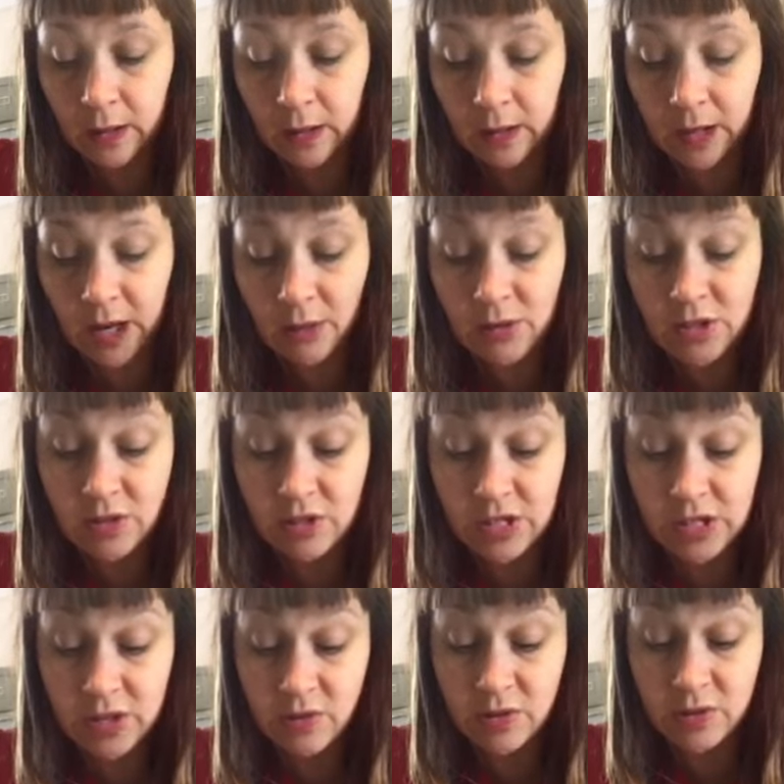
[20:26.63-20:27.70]
I would usually
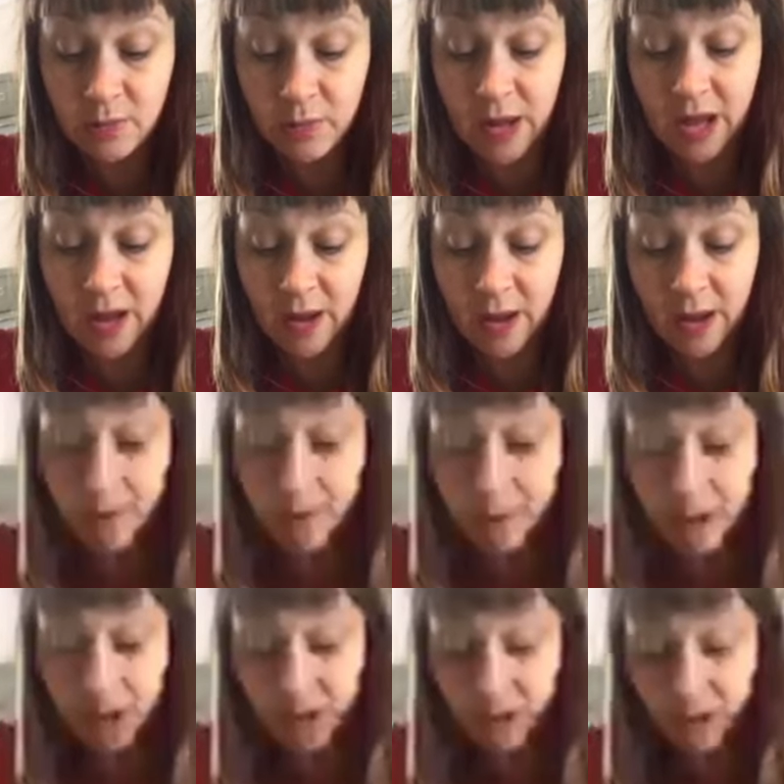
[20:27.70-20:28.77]
use
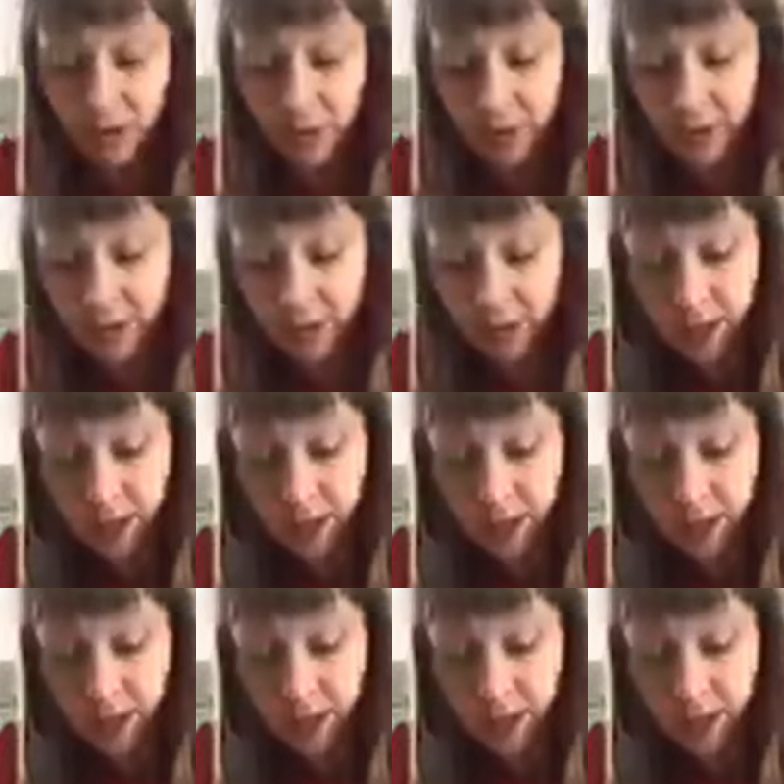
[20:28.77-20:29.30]
pattern cutting,